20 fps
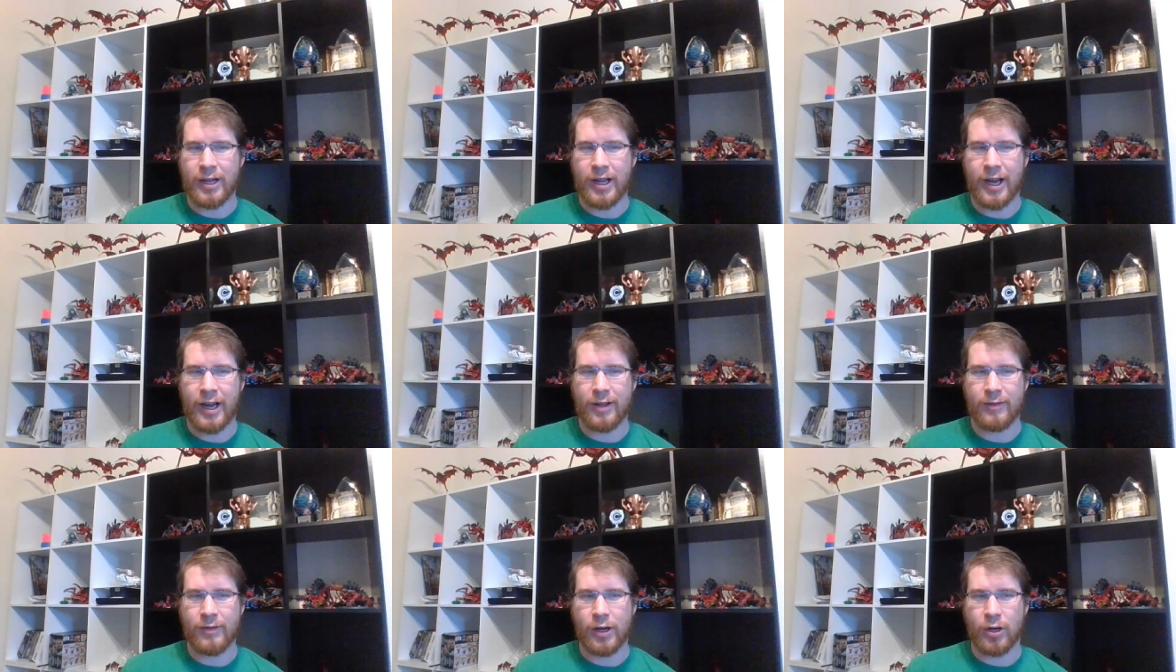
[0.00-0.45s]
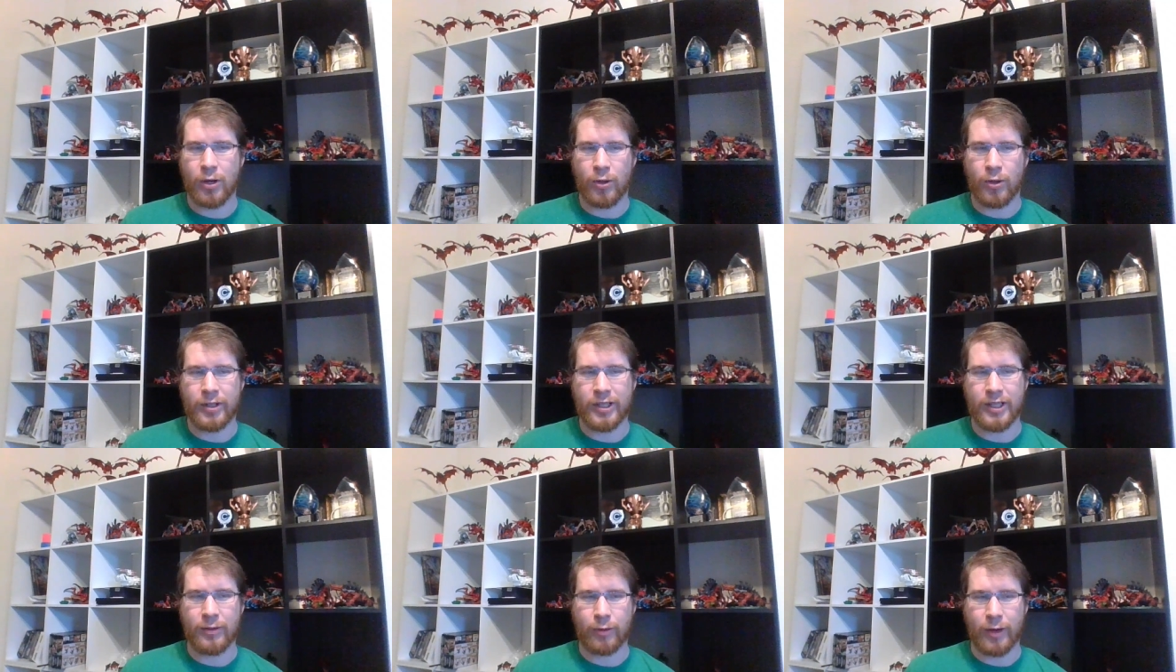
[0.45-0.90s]
kind of our
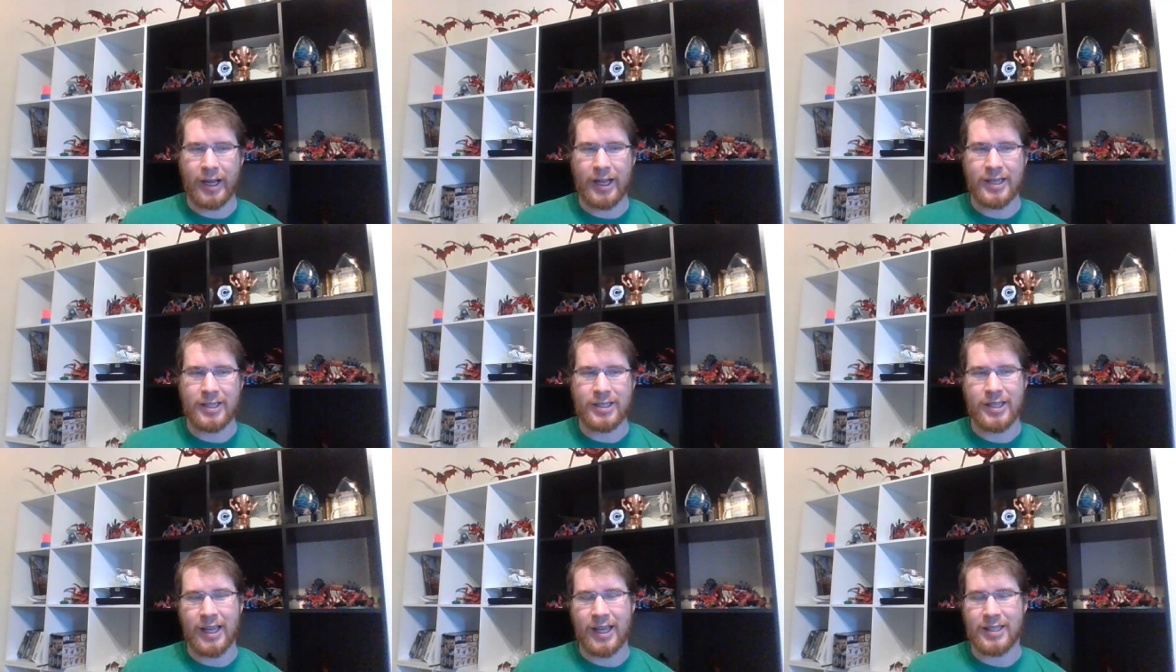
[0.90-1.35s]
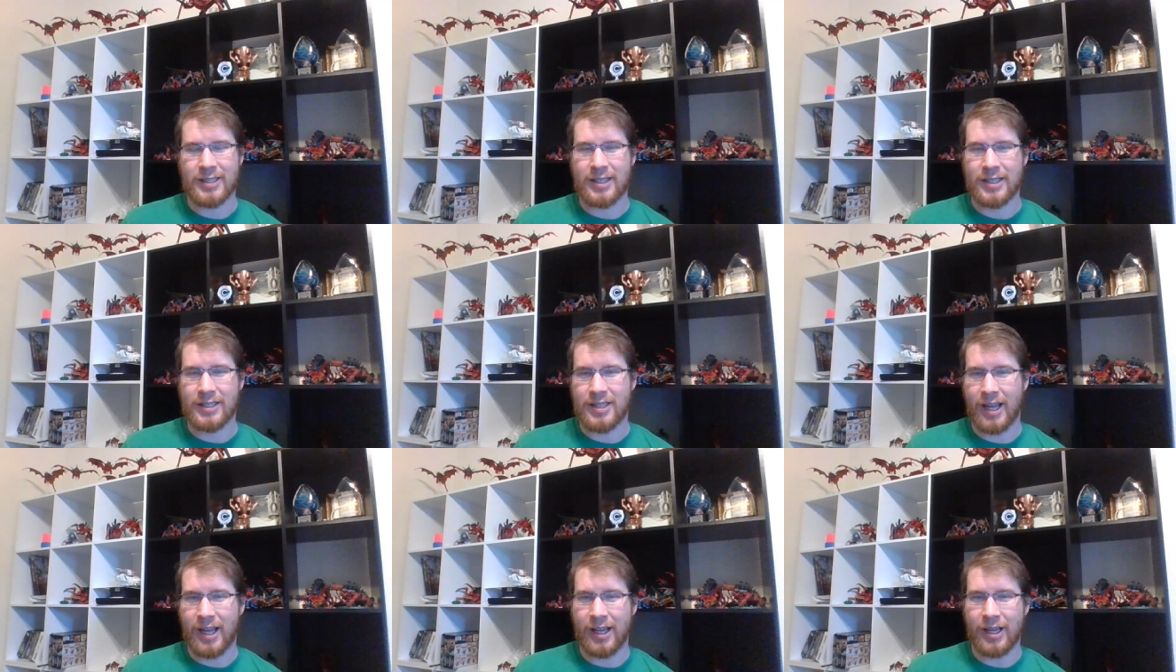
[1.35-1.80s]
only ranged
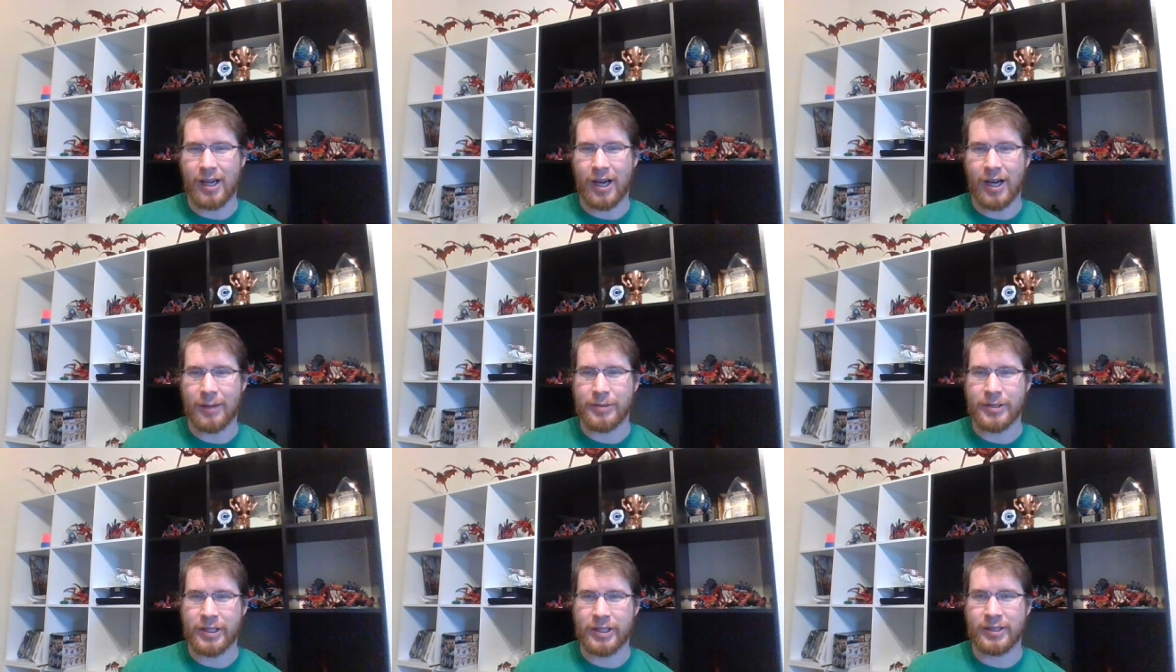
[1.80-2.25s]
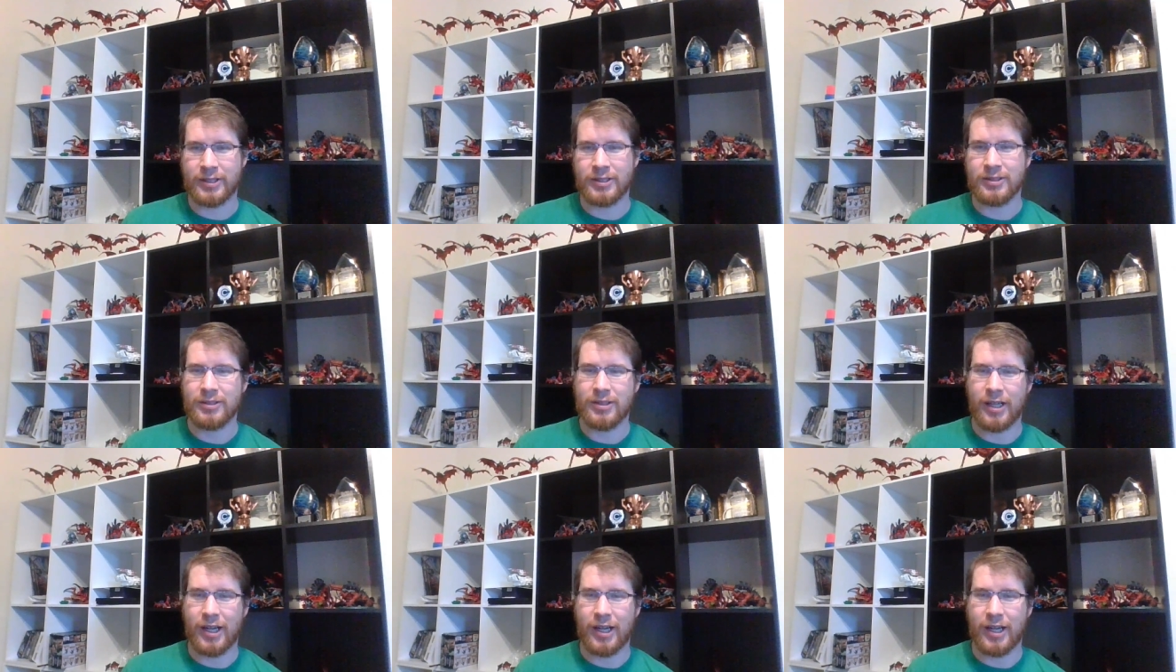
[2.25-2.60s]
anti-tank option.